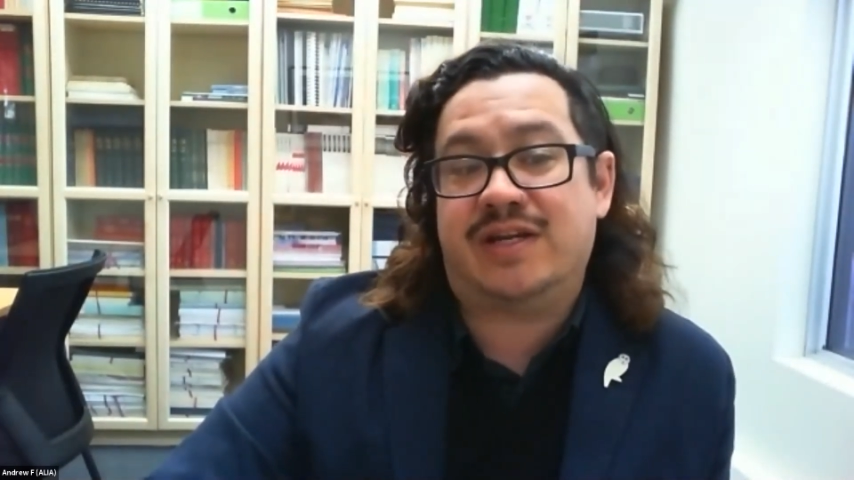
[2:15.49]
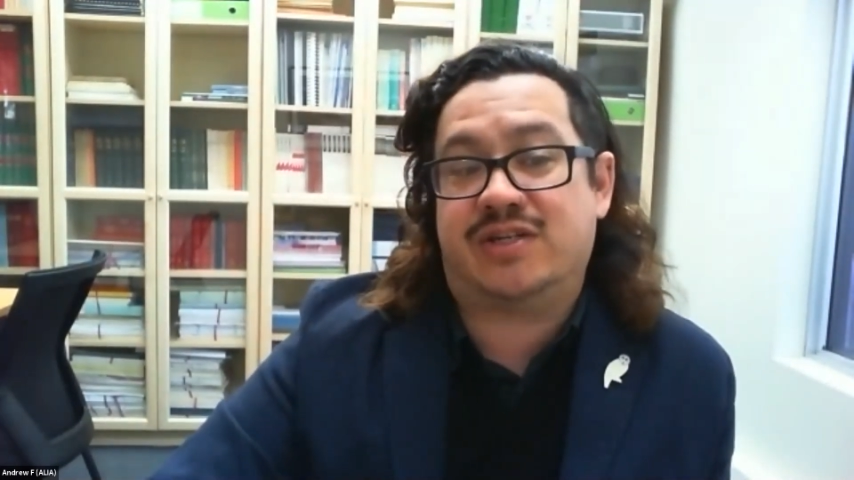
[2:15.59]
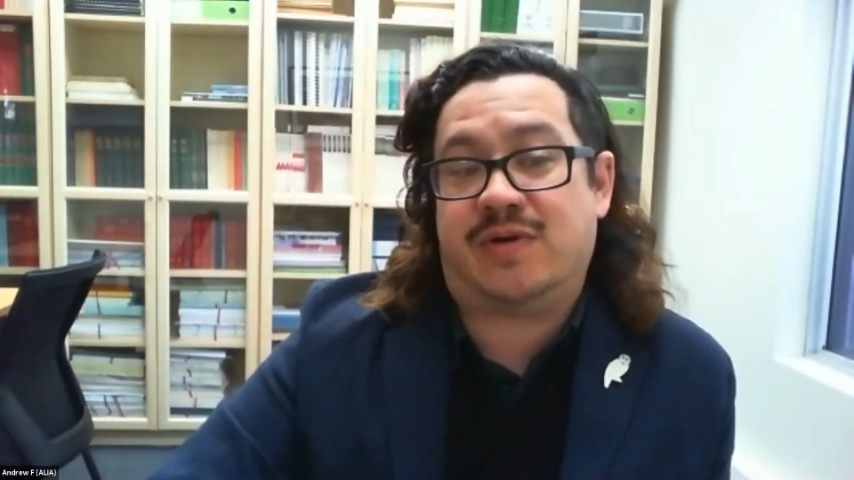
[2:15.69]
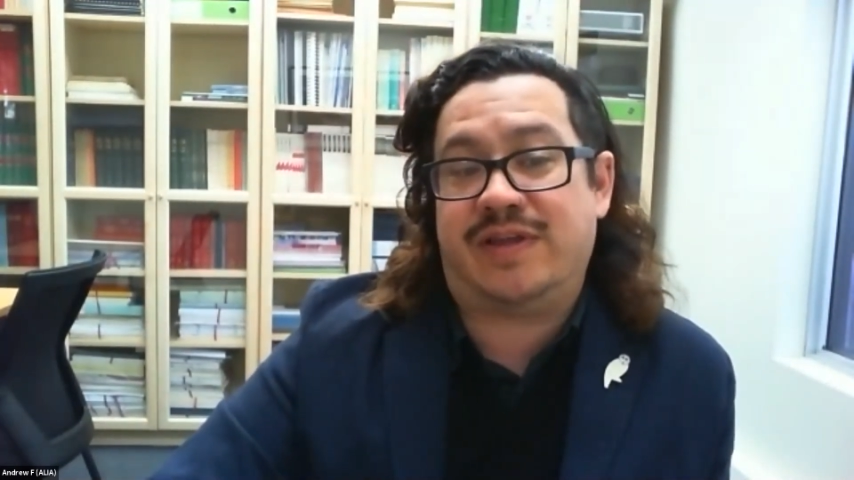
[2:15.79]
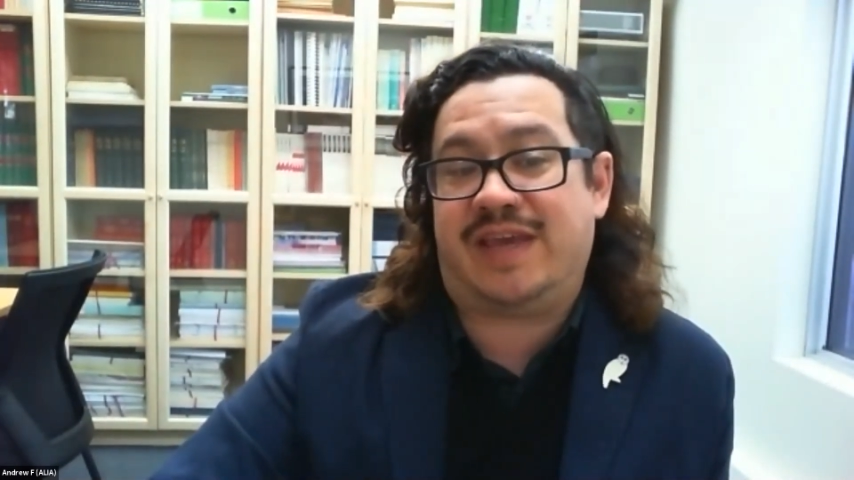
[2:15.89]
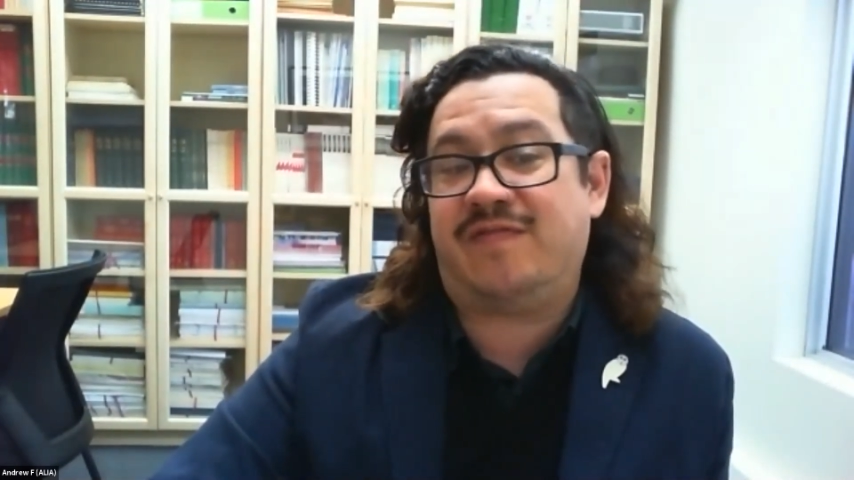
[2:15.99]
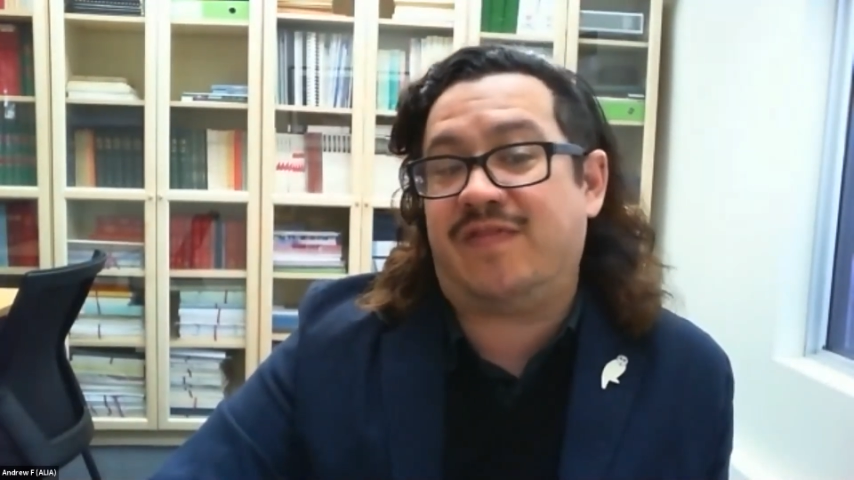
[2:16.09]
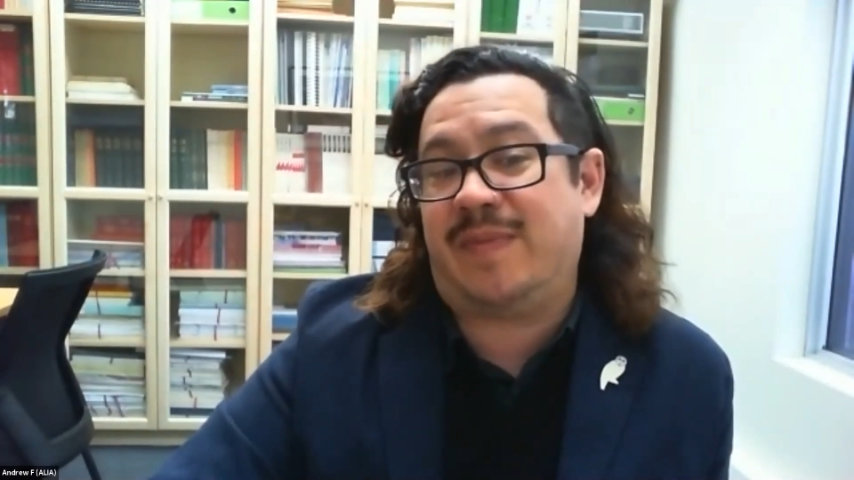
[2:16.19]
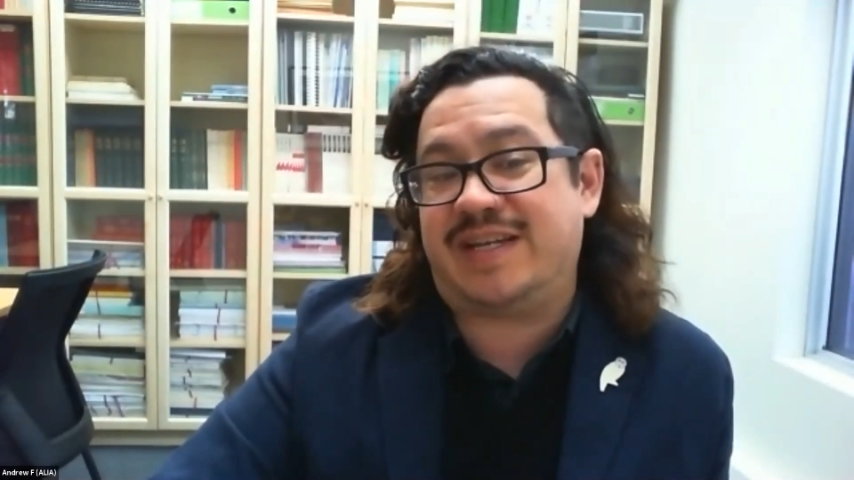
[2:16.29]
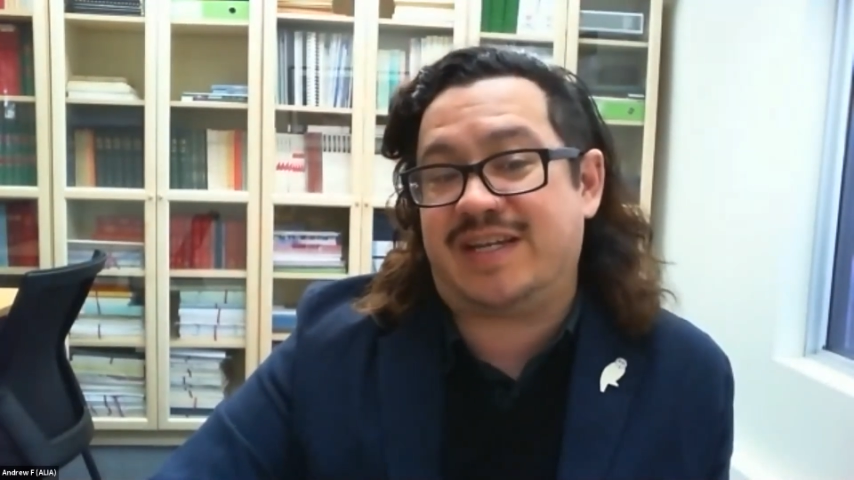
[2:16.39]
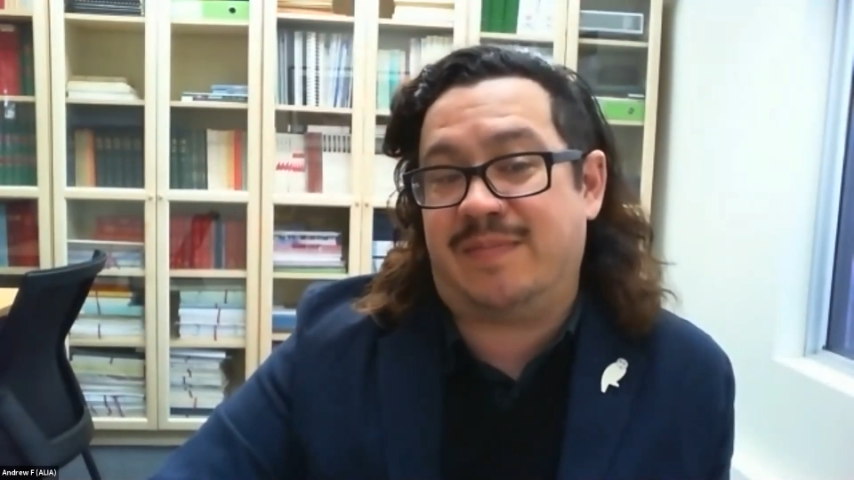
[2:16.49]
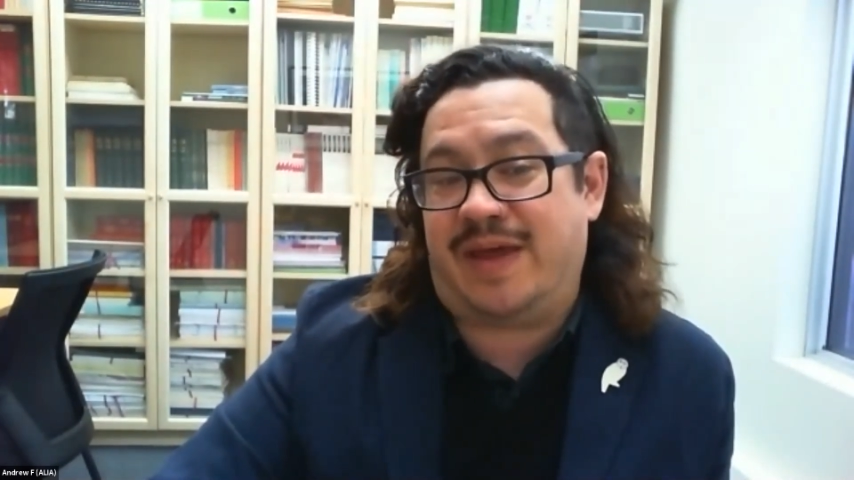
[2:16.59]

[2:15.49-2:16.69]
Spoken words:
to join the Information